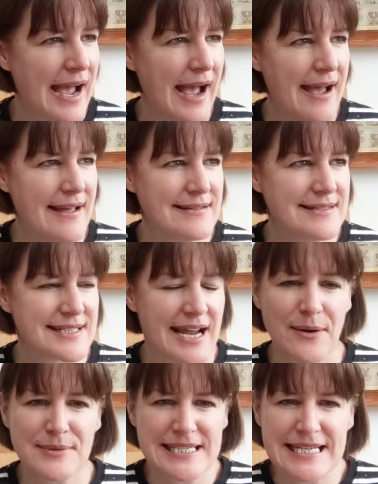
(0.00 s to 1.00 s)
and
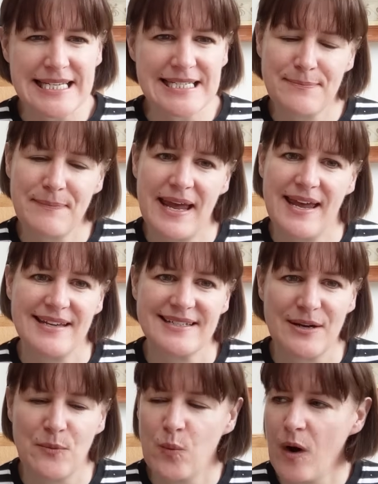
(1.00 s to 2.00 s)
I was laid in bed
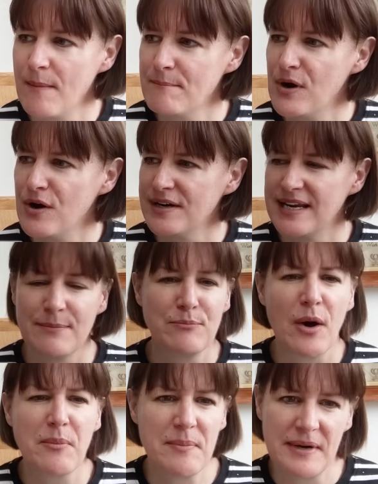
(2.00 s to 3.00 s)
one morning,
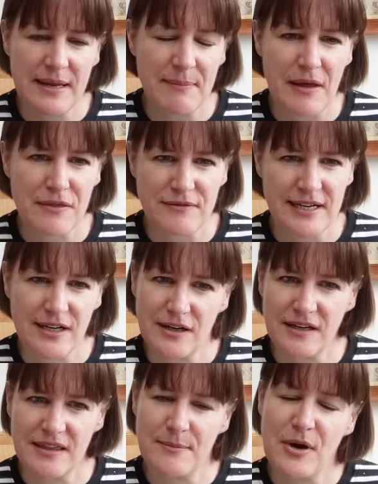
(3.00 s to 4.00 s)
probably about 3 o'clock
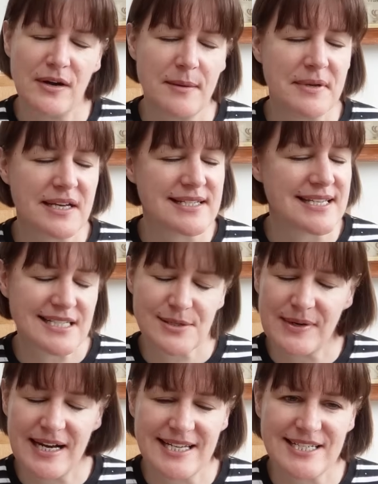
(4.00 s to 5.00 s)
in the morning, because that's
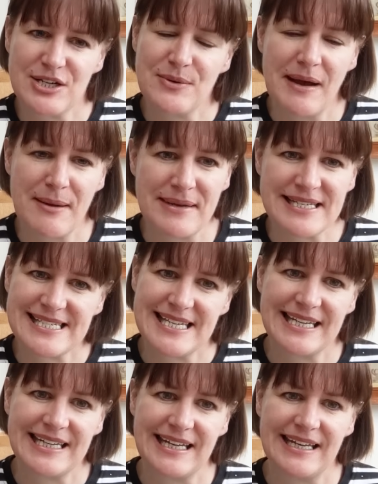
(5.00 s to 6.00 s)
when I do my best
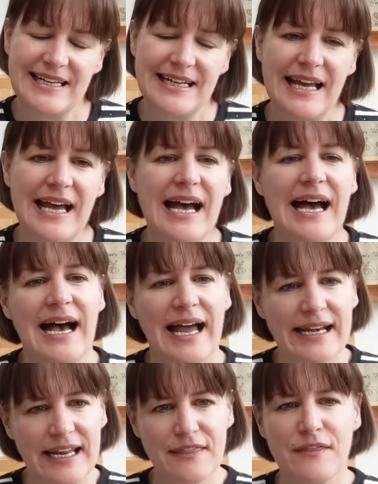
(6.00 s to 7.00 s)
thinking.
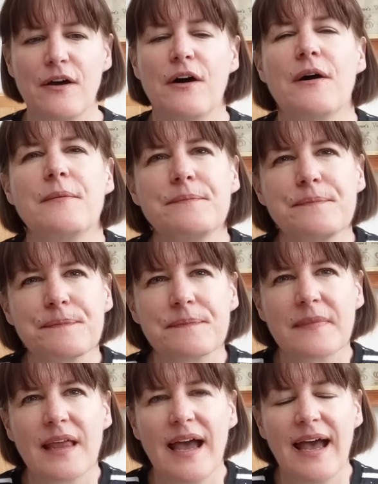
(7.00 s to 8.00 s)
And I thought,
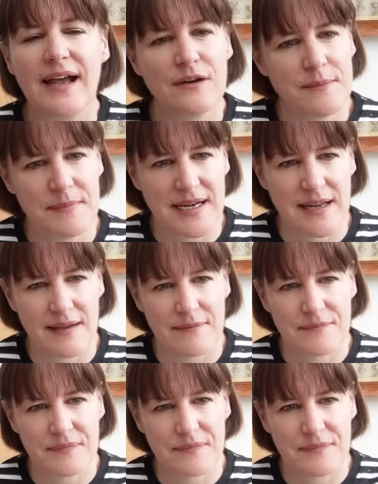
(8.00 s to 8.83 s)
hang on a minute.